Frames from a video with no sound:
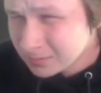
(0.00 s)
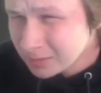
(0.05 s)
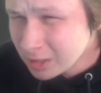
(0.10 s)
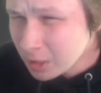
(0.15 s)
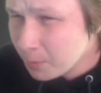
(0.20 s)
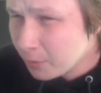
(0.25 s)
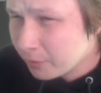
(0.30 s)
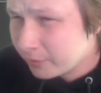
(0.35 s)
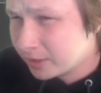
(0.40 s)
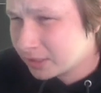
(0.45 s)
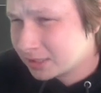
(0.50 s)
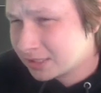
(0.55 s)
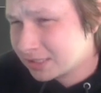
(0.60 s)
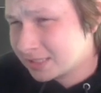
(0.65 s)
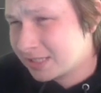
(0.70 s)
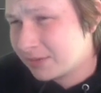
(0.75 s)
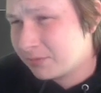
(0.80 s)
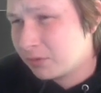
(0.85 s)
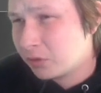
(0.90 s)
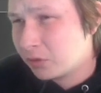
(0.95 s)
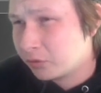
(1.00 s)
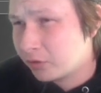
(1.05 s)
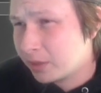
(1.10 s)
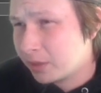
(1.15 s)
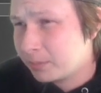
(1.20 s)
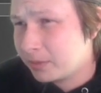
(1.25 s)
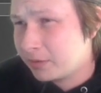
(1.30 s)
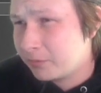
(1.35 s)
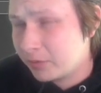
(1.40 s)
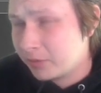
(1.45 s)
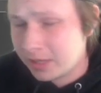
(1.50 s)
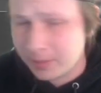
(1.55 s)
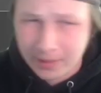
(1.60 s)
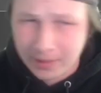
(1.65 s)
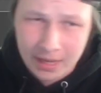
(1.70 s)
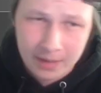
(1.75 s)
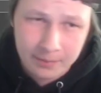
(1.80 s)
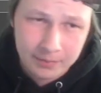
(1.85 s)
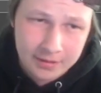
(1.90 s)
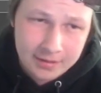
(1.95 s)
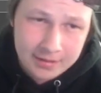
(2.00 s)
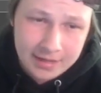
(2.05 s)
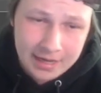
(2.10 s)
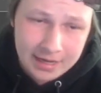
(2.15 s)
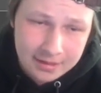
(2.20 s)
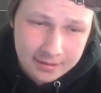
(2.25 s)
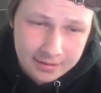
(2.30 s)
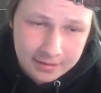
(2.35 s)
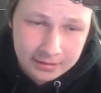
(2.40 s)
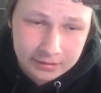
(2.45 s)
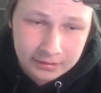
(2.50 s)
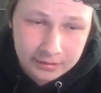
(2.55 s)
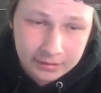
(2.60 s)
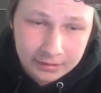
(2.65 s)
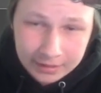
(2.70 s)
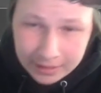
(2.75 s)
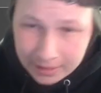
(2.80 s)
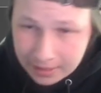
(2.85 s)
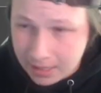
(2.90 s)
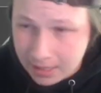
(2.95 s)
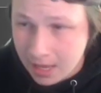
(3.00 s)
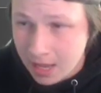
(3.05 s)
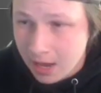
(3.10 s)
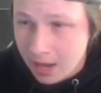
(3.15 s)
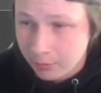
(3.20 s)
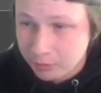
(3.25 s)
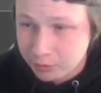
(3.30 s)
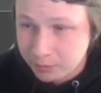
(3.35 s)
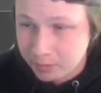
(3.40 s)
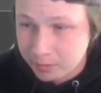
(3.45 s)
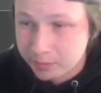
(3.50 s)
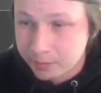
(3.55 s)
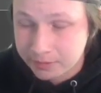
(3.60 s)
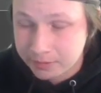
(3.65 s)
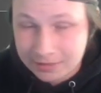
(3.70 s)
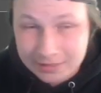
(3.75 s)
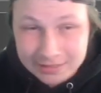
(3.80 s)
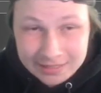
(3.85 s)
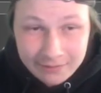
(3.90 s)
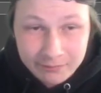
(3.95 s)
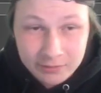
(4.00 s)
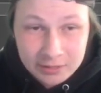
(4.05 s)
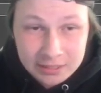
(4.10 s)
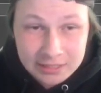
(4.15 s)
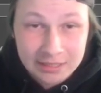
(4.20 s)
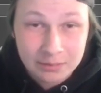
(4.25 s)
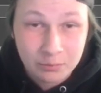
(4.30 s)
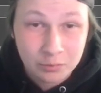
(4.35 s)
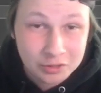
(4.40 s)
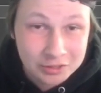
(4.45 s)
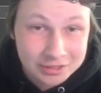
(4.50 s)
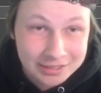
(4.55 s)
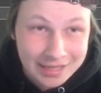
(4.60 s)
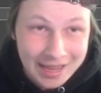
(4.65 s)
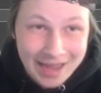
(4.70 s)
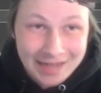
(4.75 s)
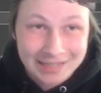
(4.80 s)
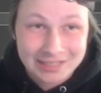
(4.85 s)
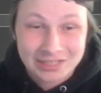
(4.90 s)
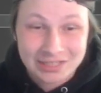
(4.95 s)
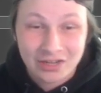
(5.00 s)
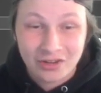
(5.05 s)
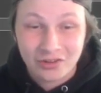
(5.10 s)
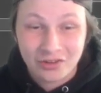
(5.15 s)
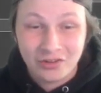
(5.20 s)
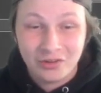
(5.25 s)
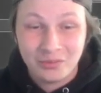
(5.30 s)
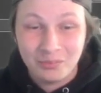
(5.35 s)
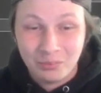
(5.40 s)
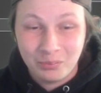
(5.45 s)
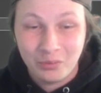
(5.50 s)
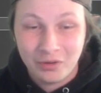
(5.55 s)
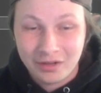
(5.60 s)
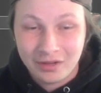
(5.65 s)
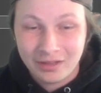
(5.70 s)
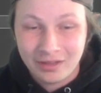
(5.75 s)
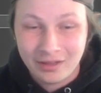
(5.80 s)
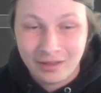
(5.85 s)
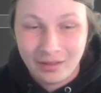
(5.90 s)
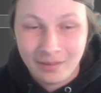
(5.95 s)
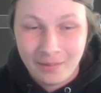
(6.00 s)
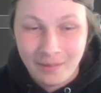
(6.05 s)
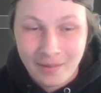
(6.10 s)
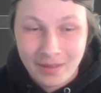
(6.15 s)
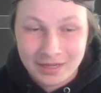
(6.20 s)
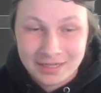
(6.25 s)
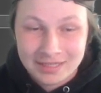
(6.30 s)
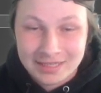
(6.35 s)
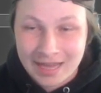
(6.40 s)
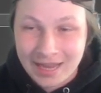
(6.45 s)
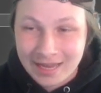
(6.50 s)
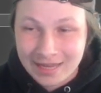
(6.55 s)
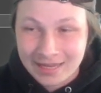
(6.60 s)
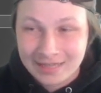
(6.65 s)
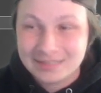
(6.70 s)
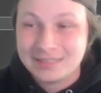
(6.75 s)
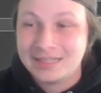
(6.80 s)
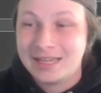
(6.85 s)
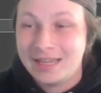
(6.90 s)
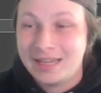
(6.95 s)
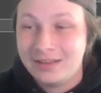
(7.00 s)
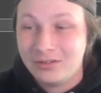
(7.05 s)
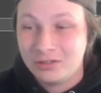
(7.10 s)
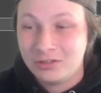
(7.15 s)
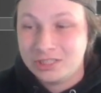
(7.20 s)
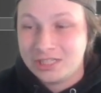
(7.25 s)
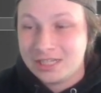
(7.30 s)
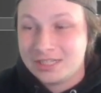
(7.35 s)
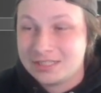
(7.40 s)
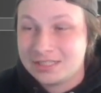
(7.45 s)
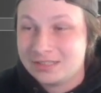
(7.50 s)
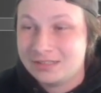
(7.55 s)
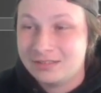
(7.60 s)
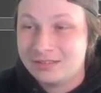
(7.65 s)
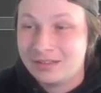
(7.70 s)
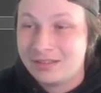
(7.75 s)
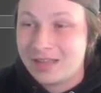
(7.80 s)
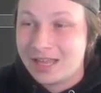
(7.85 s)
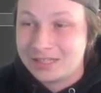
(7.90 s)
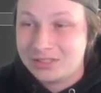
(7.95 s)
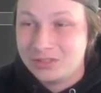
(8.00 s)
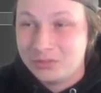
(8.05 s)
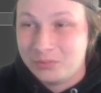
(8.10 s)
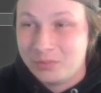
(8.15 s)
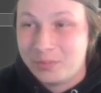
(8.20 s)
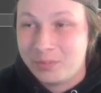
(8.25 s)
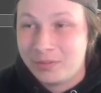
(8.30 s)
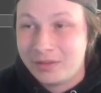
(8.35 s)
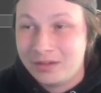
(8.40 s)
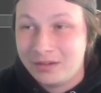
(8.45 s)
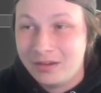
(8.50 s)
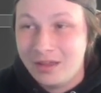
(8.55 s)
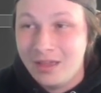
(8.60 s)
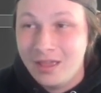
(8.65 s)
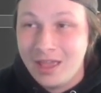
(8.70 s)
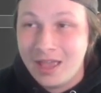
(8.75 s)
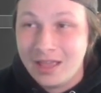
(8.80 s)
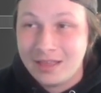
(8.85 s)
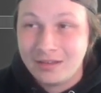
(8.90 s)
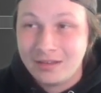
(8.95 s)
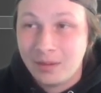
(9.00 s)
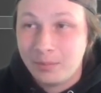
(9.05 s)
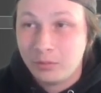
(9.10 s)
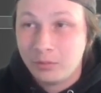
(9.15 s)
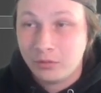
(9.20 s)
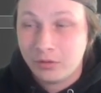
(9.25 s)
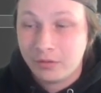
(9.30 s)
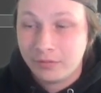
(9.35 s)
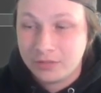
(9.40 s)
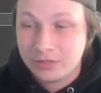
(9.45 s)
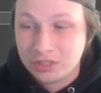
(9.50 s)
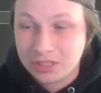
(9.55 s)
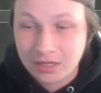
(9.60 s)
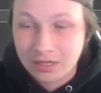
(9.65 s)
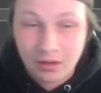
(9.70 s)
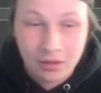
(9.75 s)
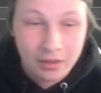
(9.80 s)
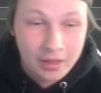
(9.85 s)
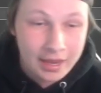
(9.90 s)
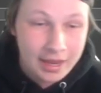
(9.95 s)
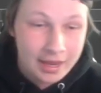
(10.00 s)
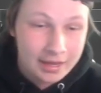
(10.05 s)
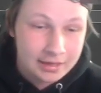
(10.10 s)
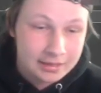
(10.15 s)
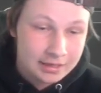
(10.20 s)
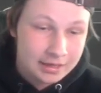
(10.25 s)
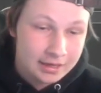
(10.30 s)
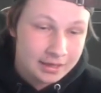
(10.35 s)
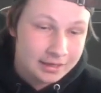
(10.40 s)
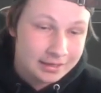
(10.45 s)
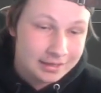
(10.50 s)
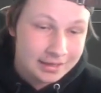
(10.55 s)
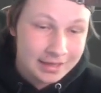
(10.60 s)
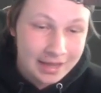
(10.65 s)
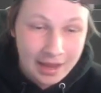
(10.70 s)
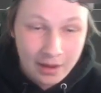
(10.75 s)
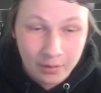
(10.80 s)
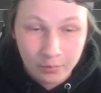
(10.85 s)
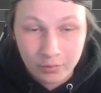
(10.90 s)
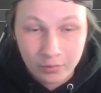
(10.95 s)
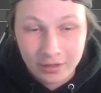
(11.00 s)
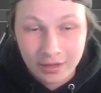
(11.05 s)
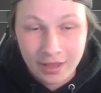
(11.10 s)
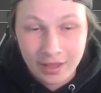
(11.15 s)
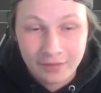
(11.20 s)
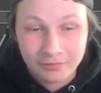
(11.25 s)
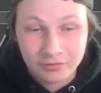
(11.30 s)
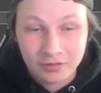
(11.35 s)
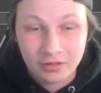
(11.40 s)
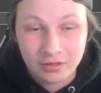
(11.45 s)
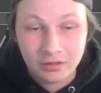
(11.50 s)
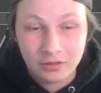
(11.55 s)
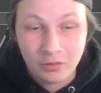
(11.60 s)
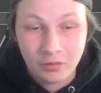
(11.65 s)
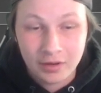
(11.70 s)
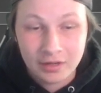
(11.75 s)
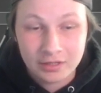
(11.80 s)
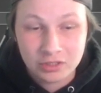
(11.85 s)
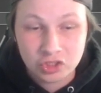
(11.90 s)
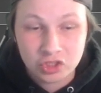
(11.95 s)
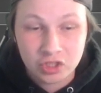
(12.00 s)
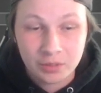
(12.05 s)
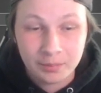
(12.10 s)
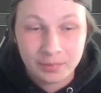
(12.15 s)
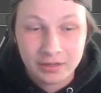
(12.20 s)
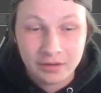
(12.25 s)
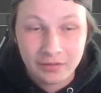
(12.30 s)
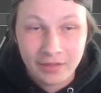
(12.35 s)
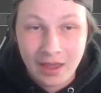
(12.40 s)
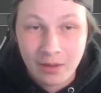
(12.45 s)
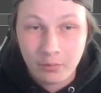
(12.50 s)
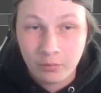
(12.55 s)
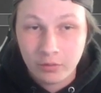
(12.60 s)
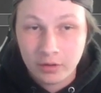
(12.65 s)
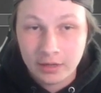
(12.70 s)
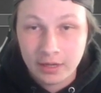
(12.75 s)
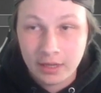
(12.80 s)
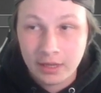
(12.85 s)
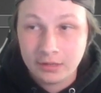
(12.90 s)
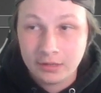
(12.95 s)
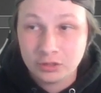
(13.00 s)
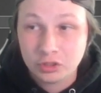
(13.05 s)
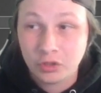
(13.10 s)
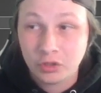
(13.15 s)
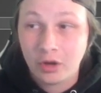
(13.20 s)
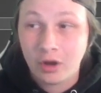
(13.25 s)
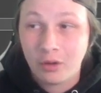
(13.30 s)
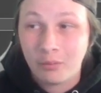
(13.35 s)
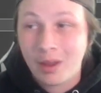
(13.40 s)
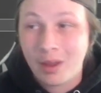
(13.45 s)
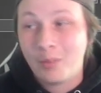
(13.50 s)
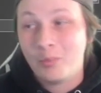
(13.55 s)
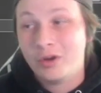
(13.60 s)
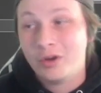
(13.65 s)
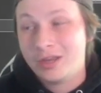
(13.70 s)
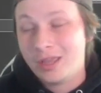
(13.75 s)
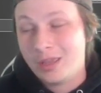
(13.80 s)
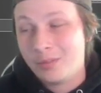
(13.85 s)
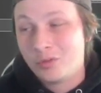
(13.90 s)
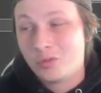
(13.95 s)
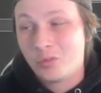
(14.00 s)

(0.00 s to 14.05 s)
Moving us to 7 and 3, I believe we became the second seed in the league, which means we put the seventh seed, which is actually our good buddy Diet Tight or Jason, the last dude we played as an upload on this channel. And uh, yeah, we're going to have to go ahead and jump into that one and show you a round one game.